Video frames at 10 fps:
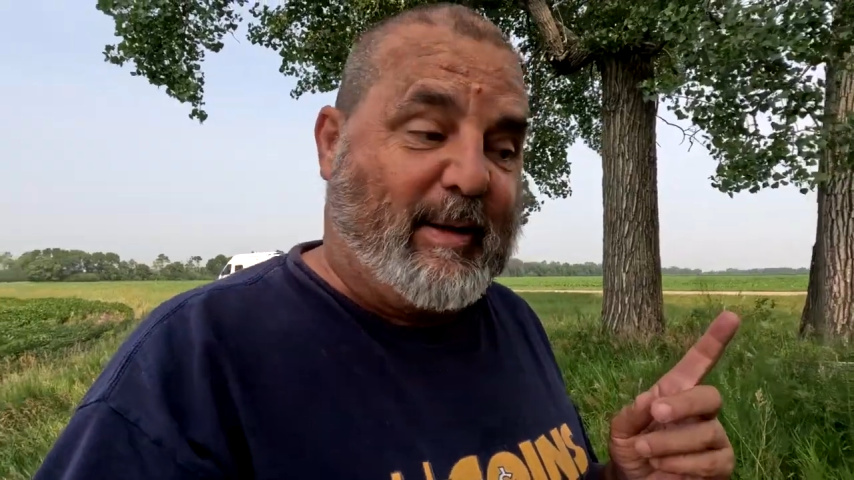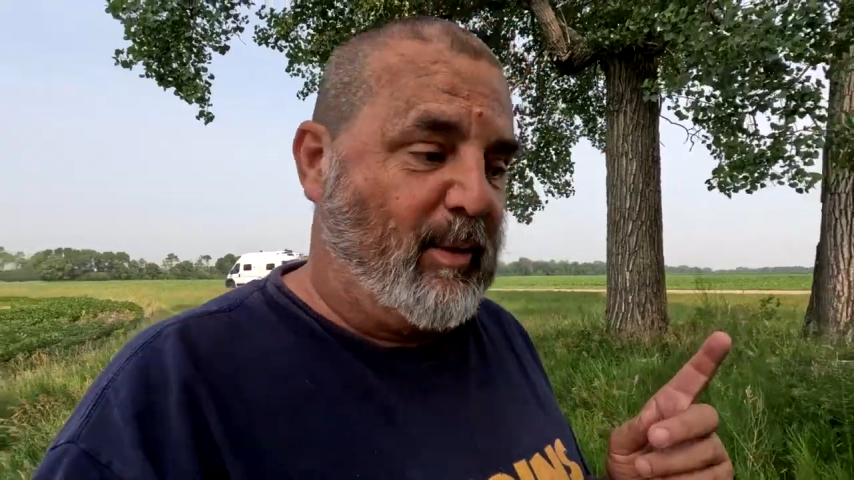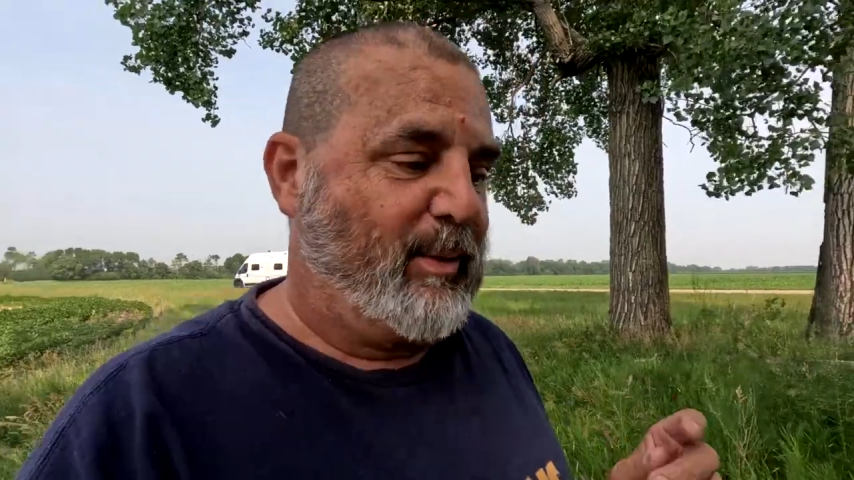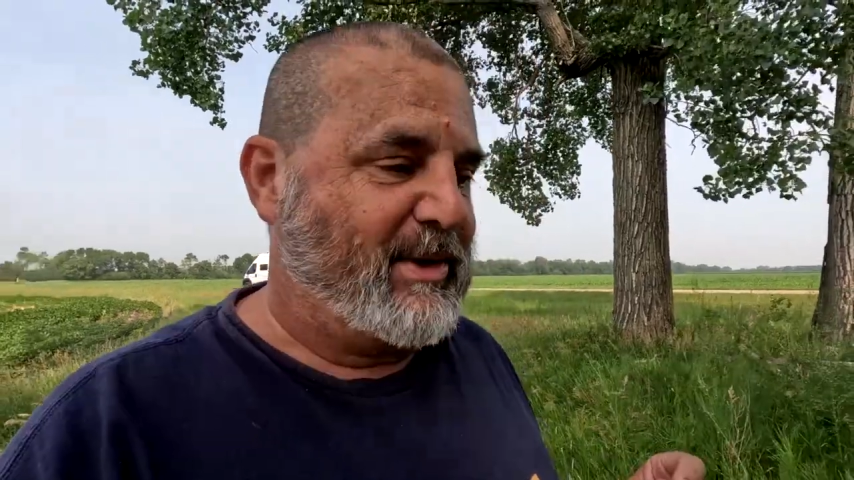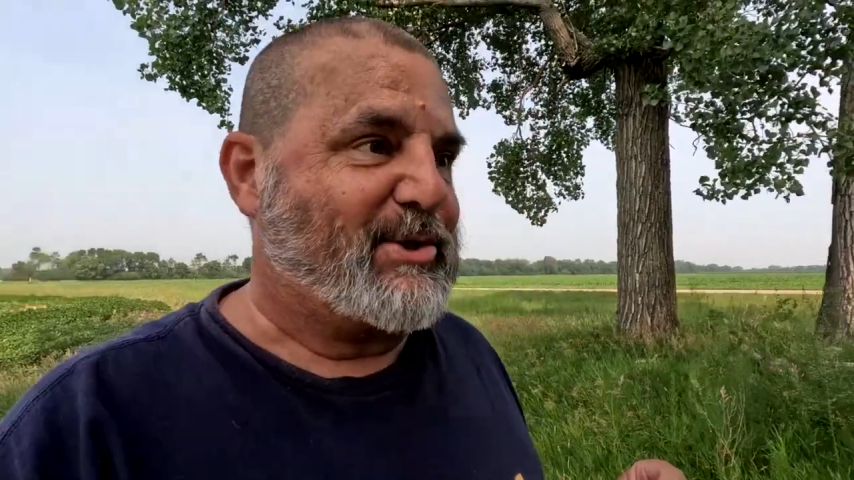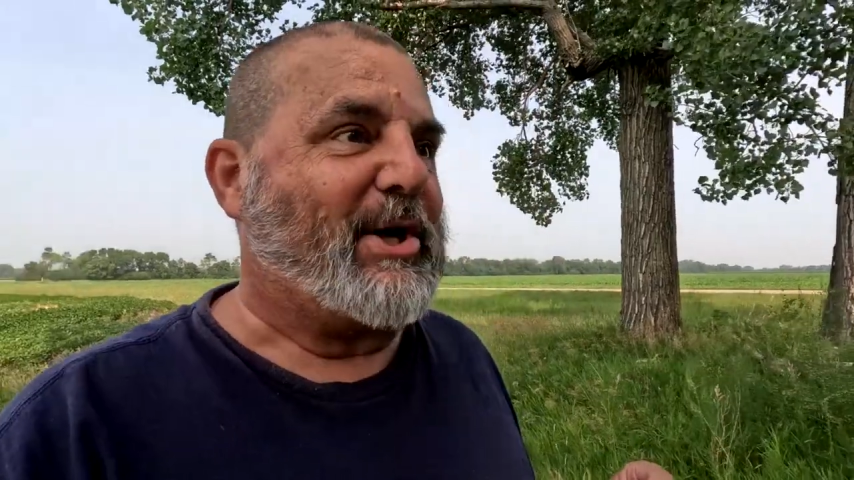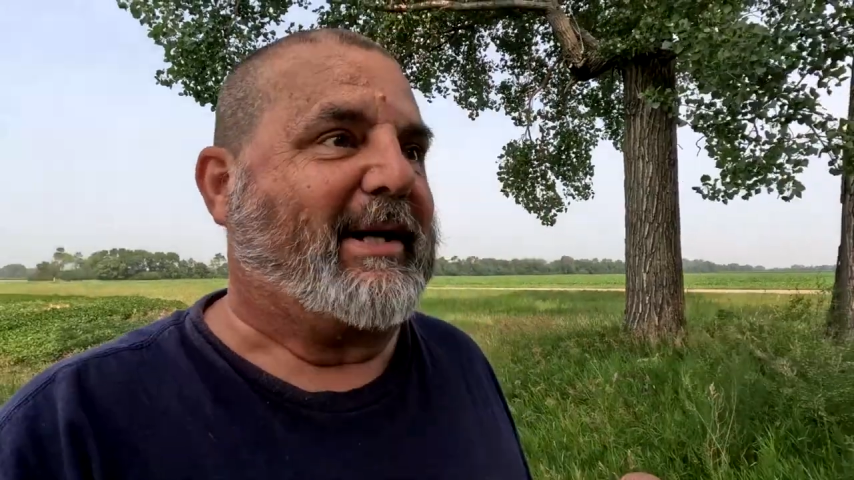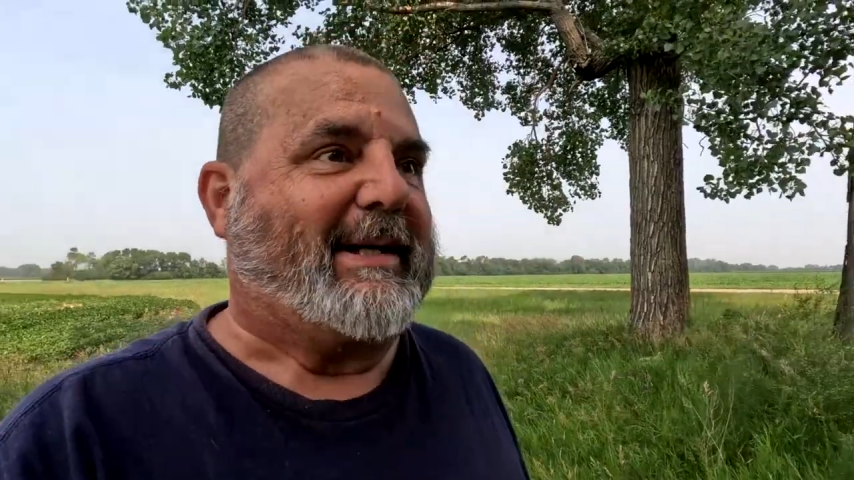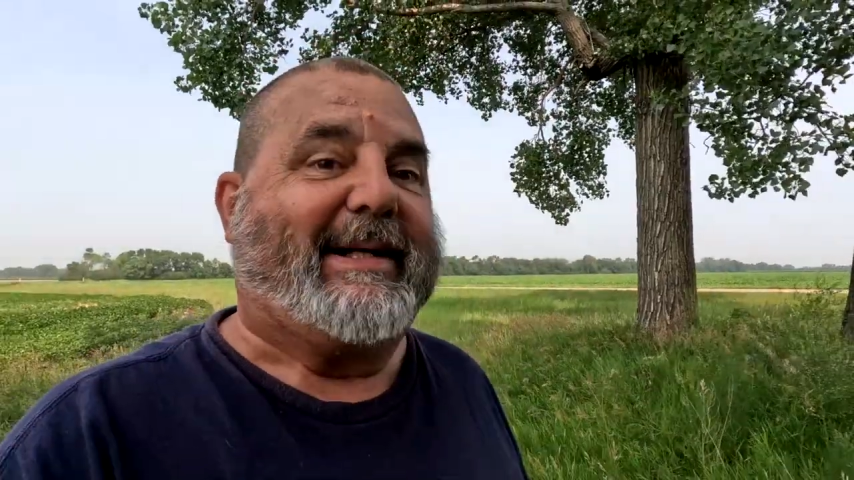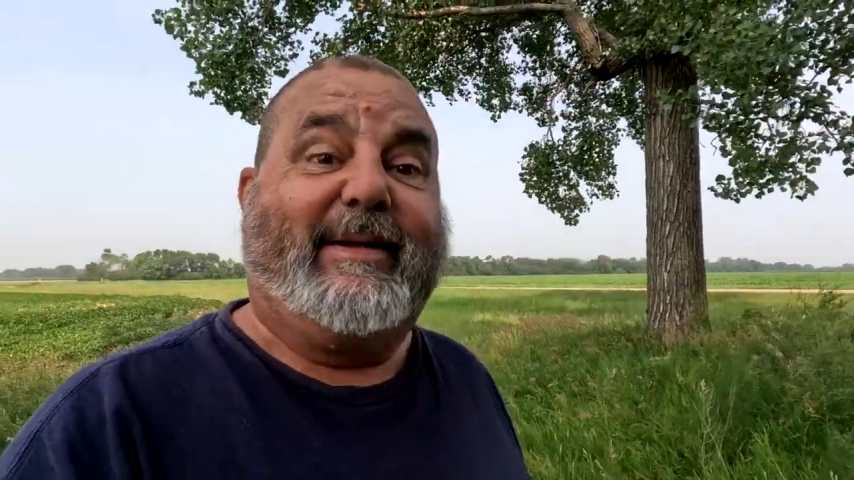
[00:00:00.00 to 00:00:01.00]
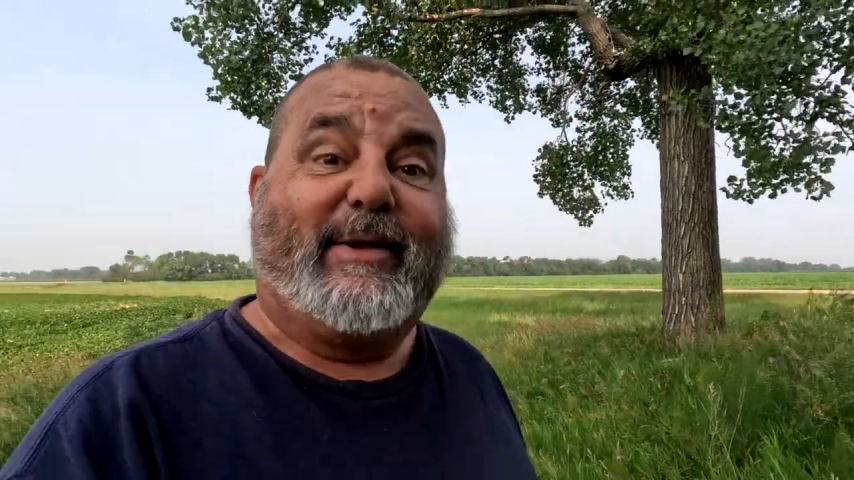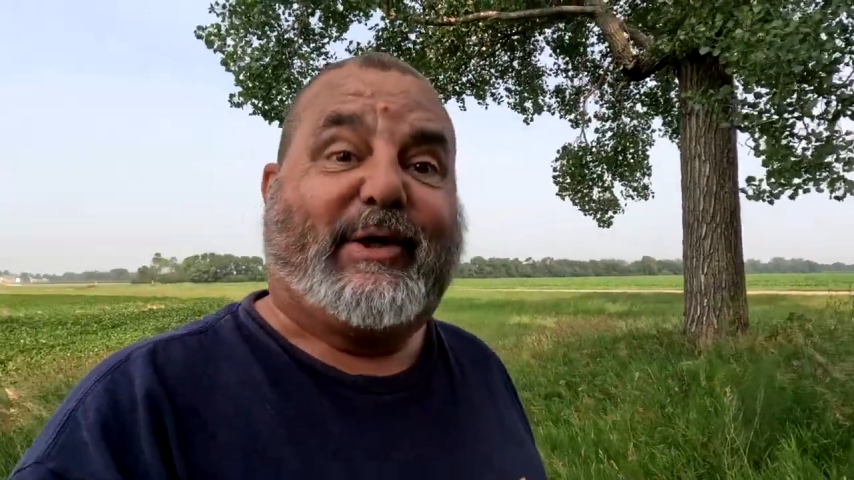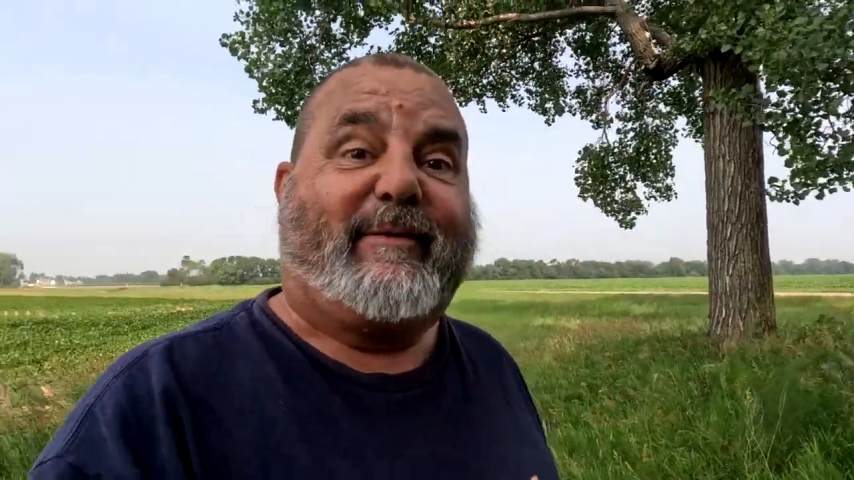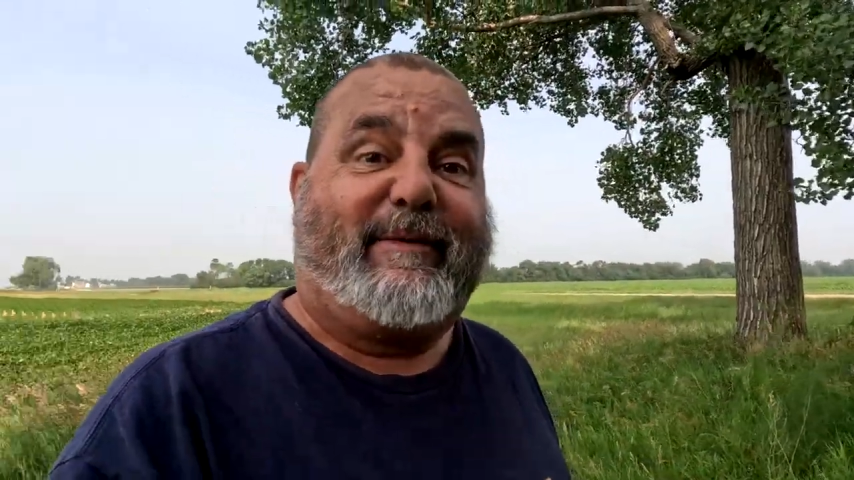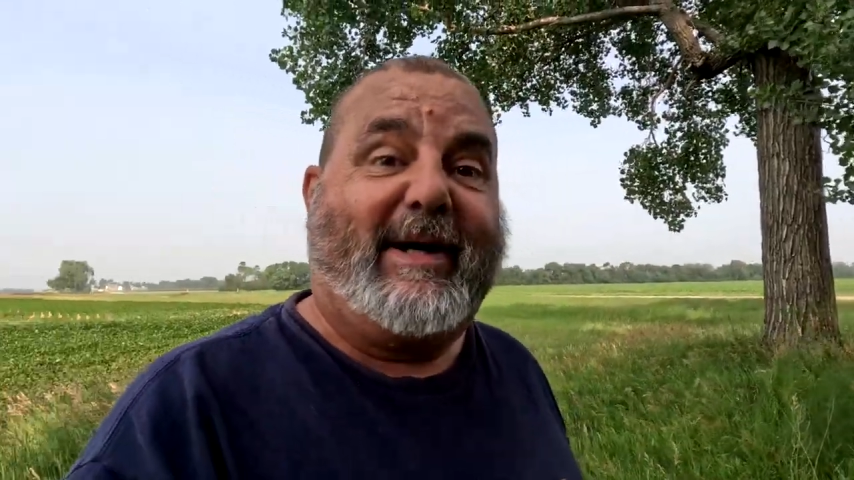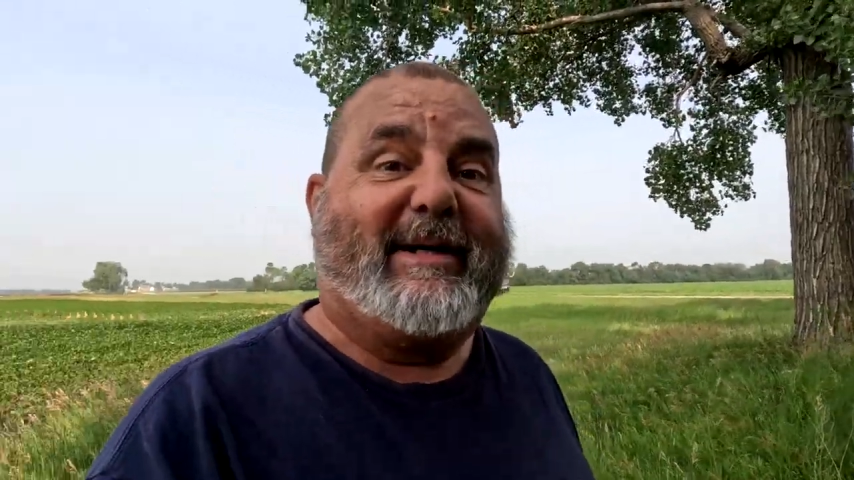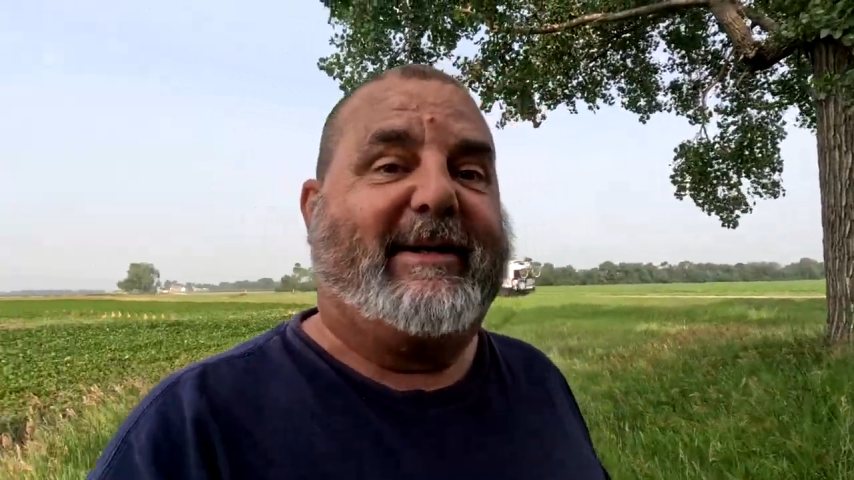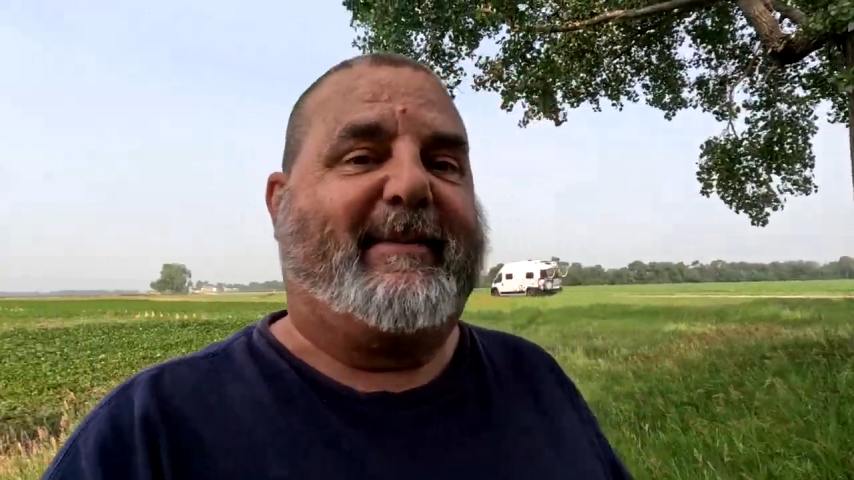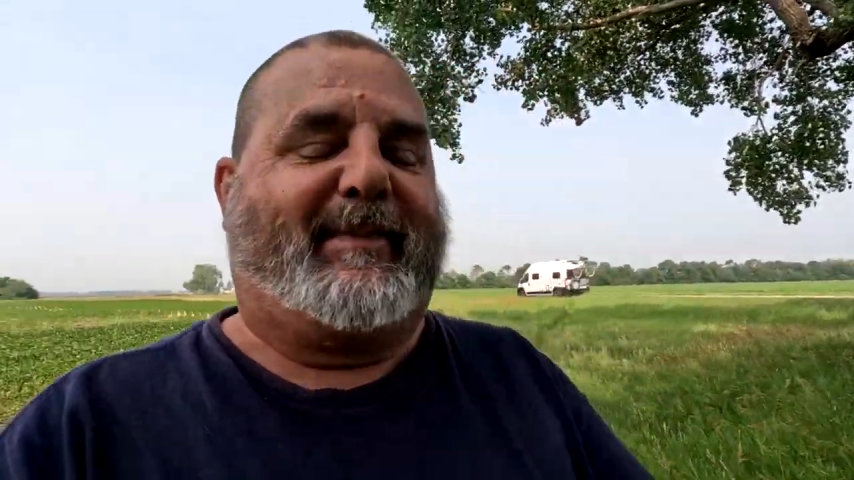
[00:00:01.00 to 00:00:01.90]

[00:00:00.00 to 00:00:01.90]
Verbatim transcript: Well, we just got to get in there and find it,